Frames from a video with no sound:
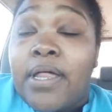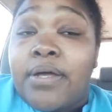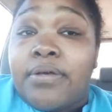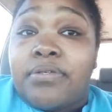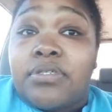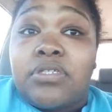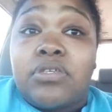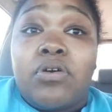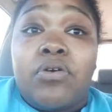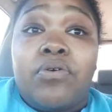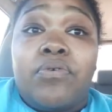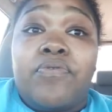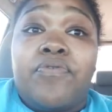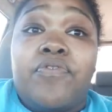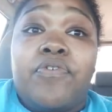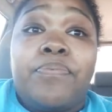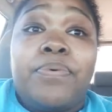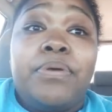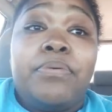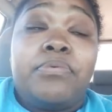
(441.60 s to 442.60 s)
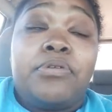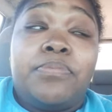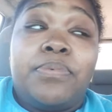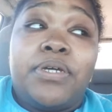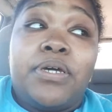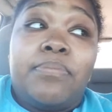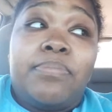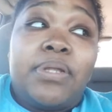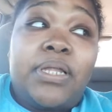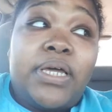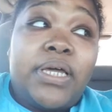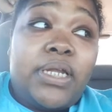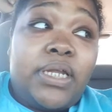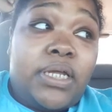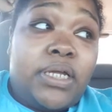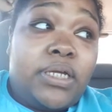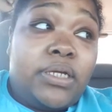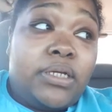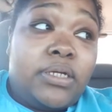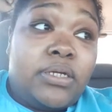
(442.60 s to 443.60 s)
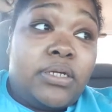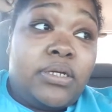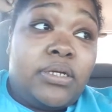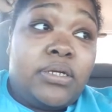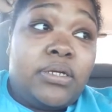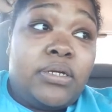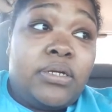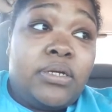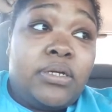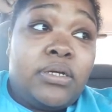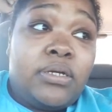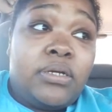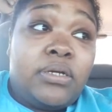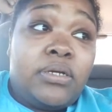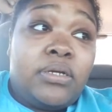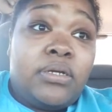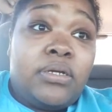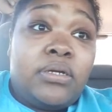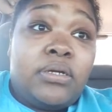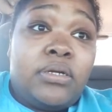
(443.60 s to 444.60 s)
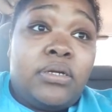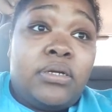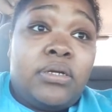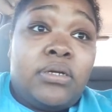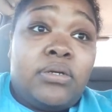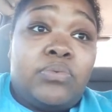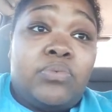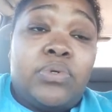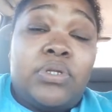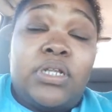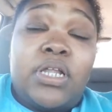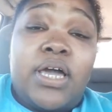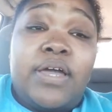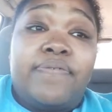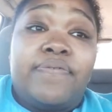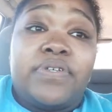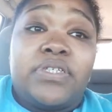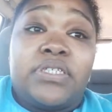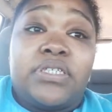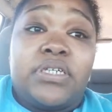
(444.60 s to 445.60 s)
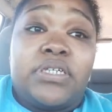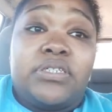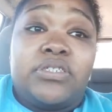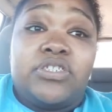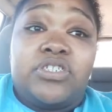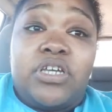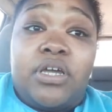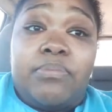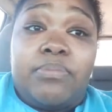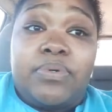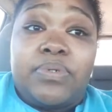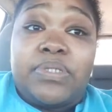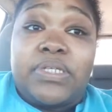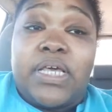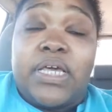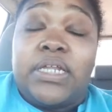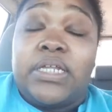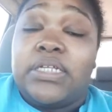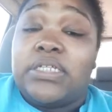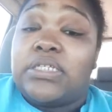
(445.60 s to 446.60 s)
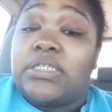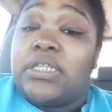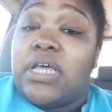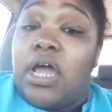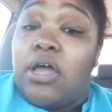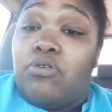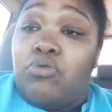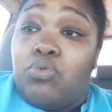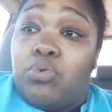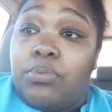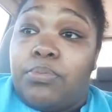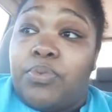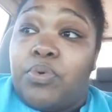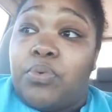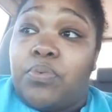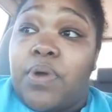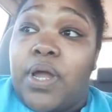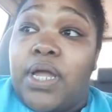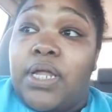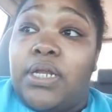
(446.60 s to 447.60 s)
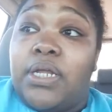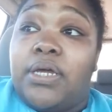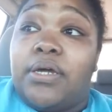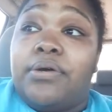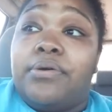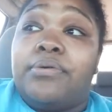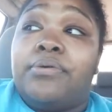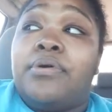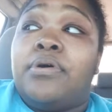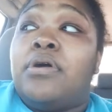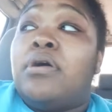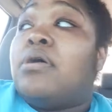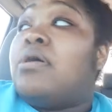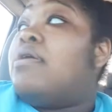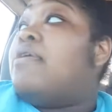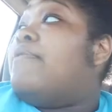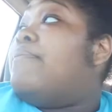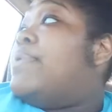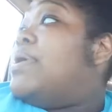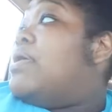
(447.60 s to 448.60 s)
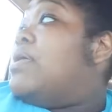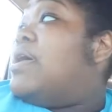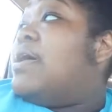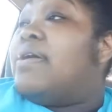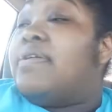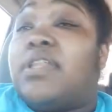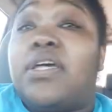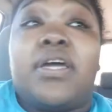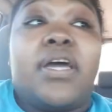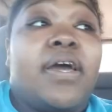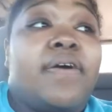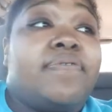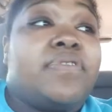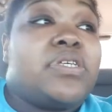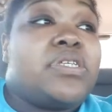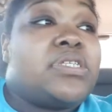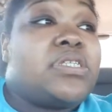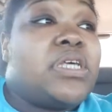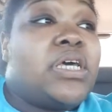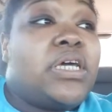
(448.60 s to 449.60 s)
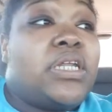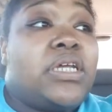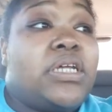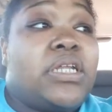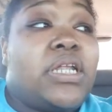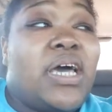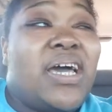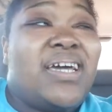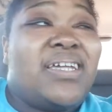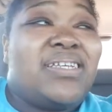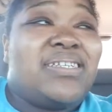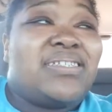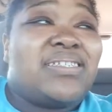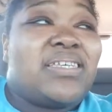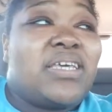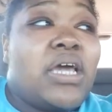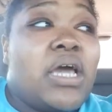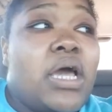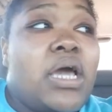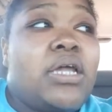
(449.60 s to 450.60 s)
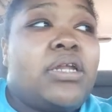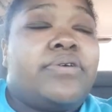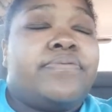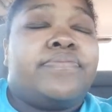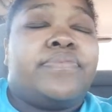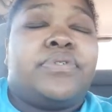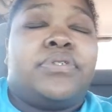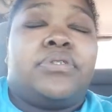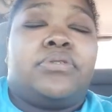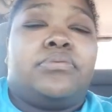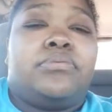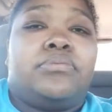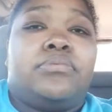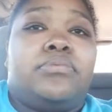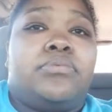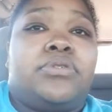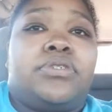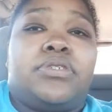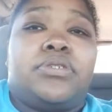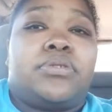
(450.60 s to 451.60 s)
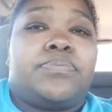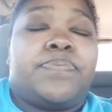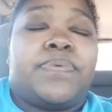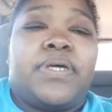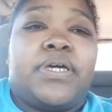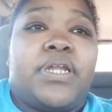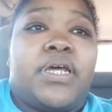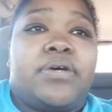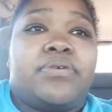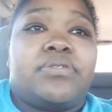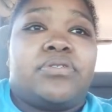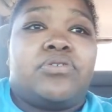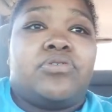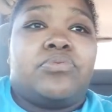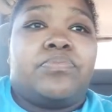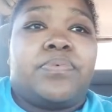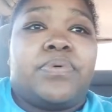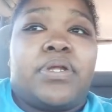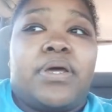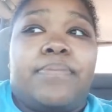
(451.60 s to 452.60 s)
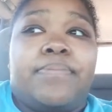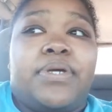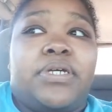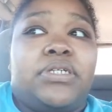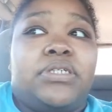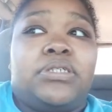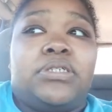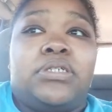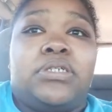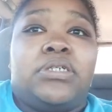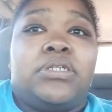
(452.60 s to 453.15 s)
So for people to be complaining when life is in shambles and it's not normal right now about how they have to stand in line is kind of just plain out stupid. I mean,